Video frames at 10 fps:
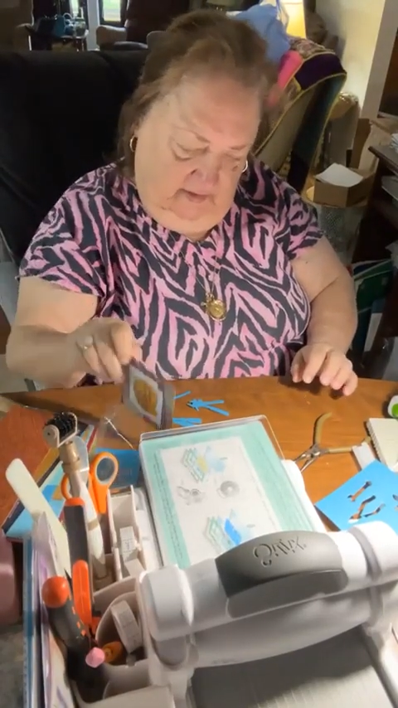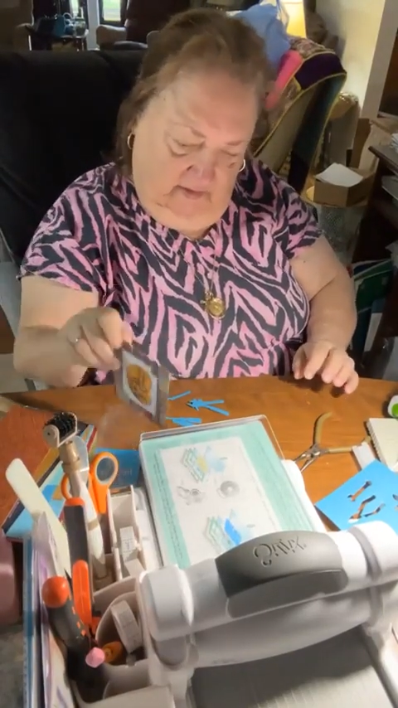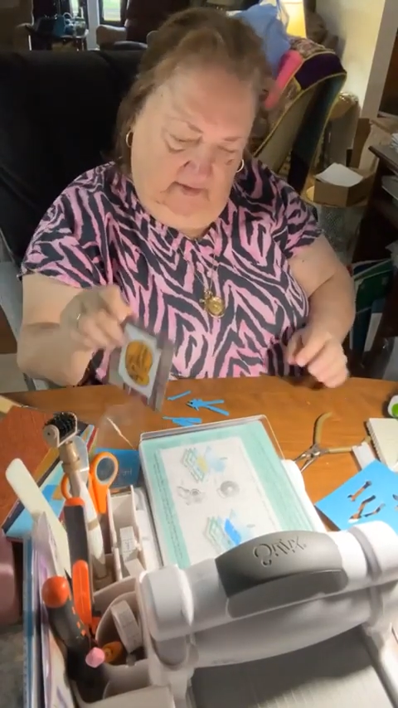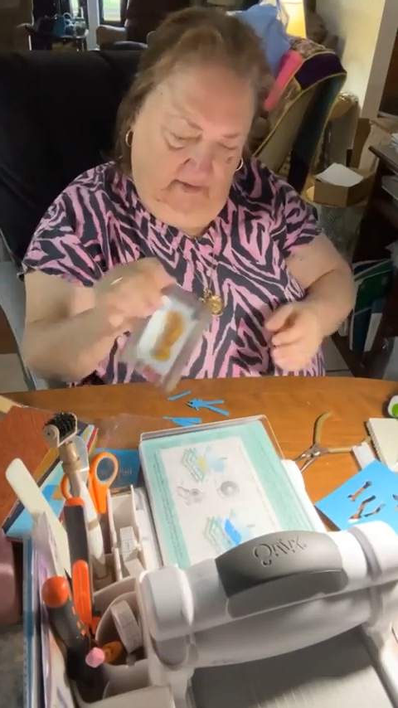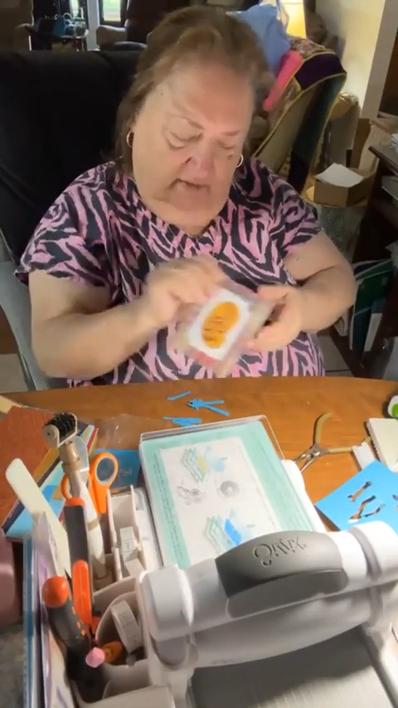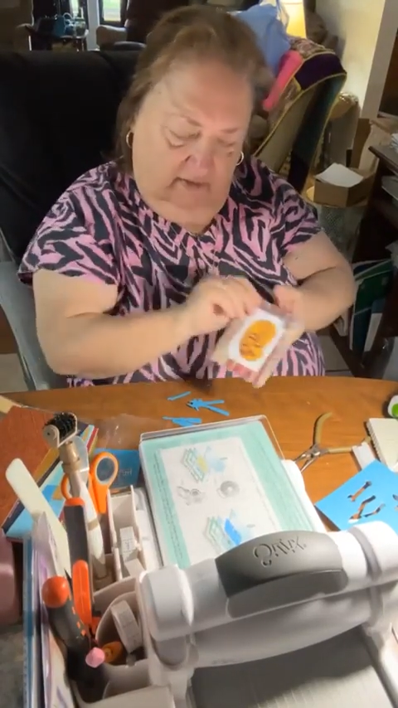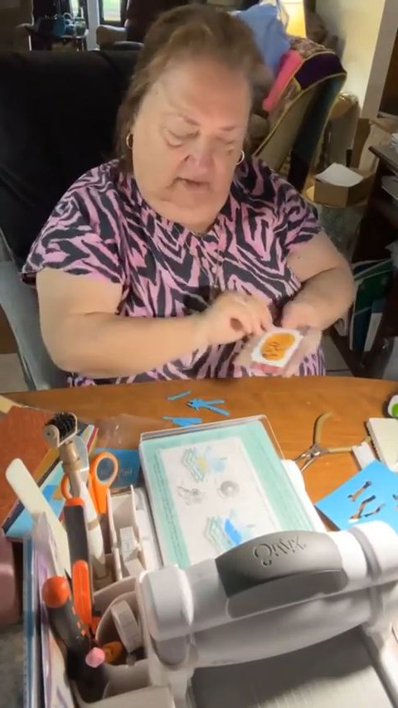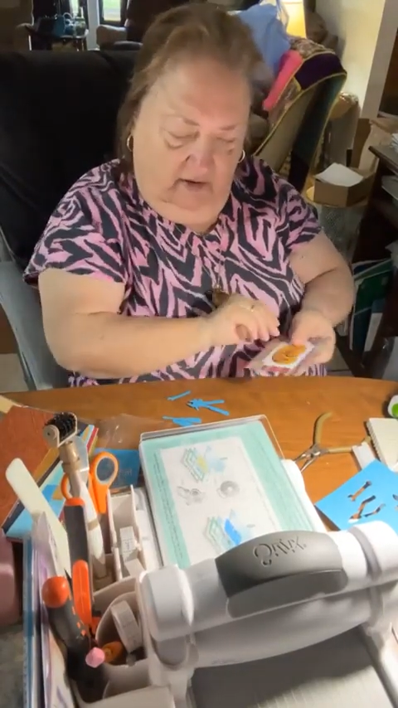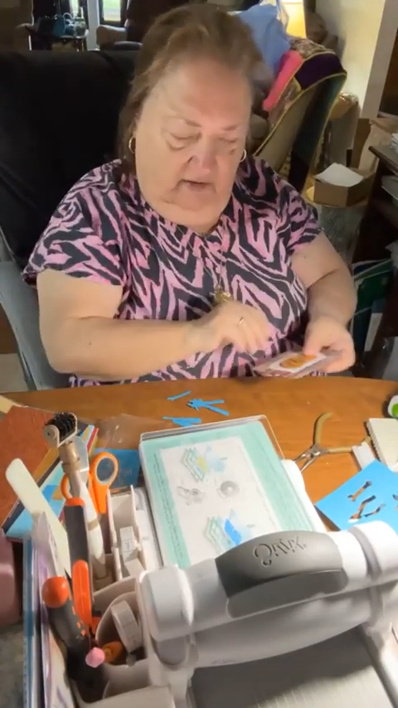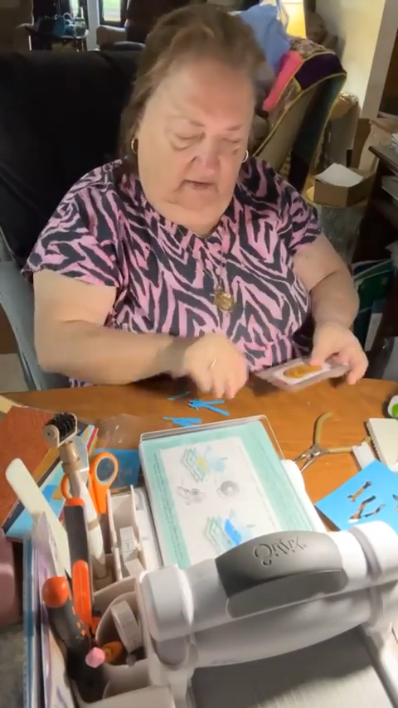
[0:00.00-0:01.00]
to
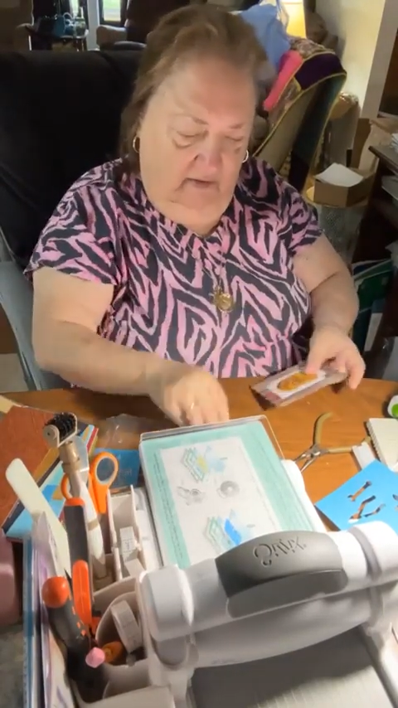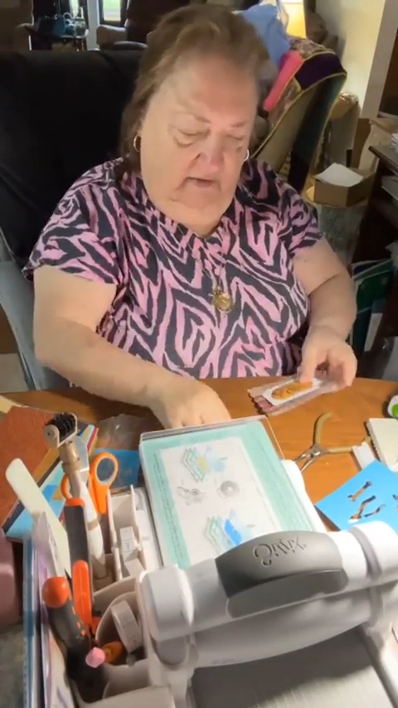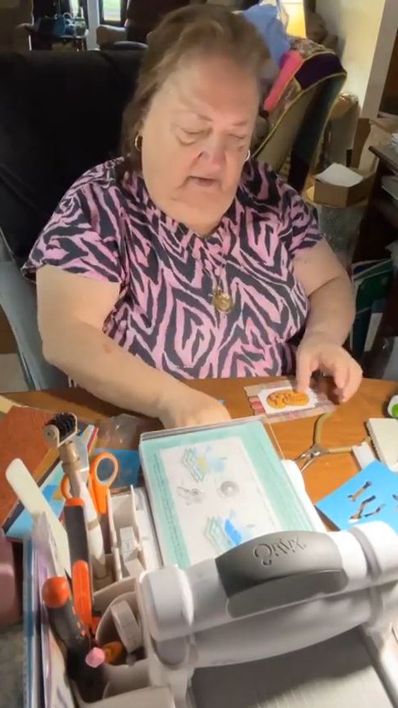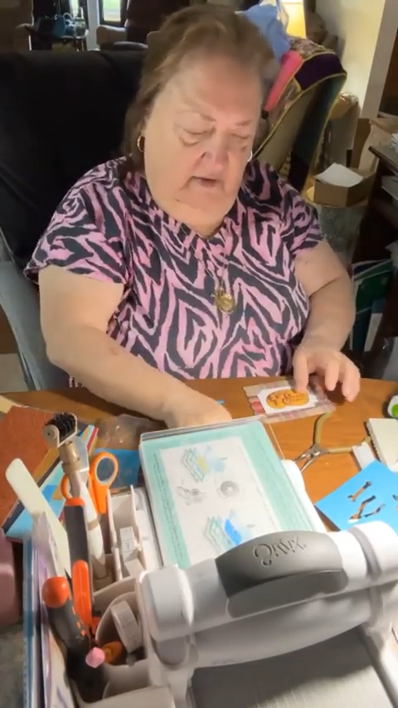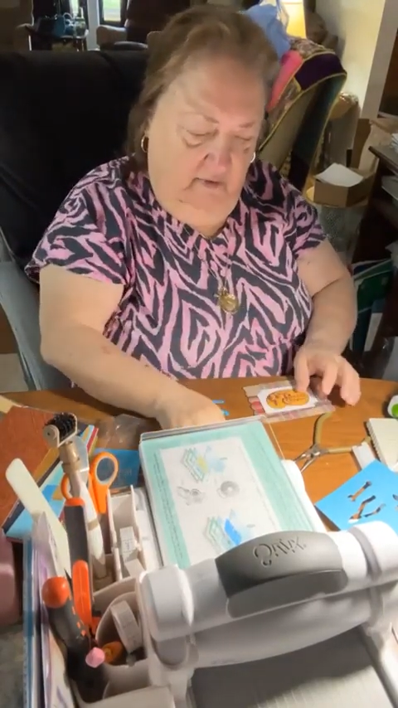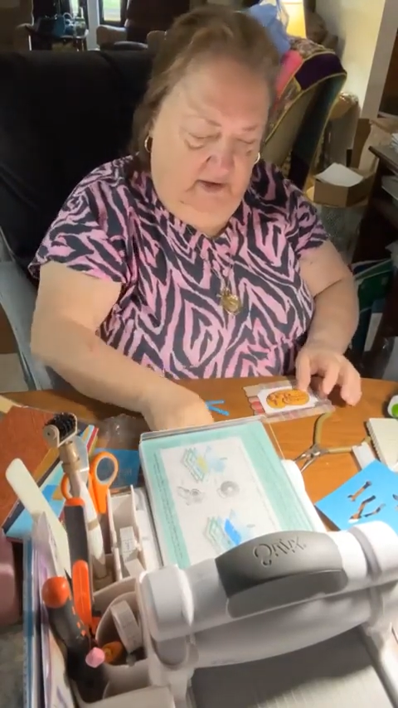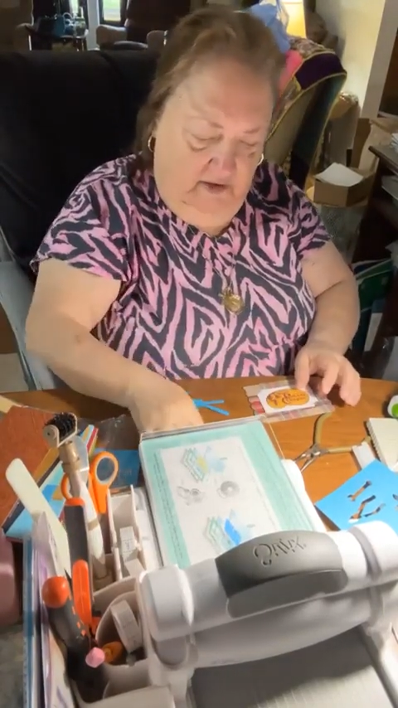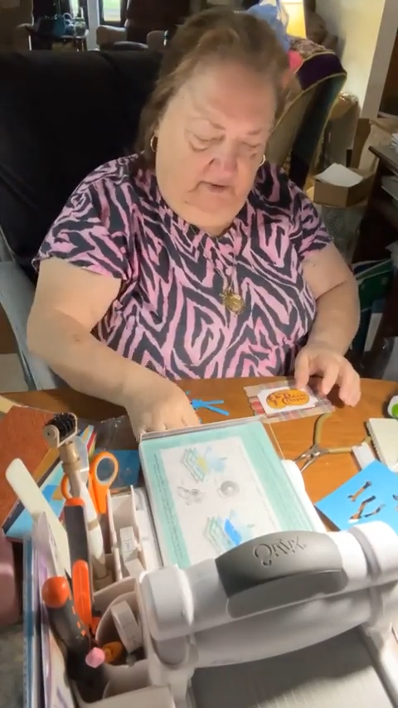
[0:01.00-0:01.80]
cut good. Oh,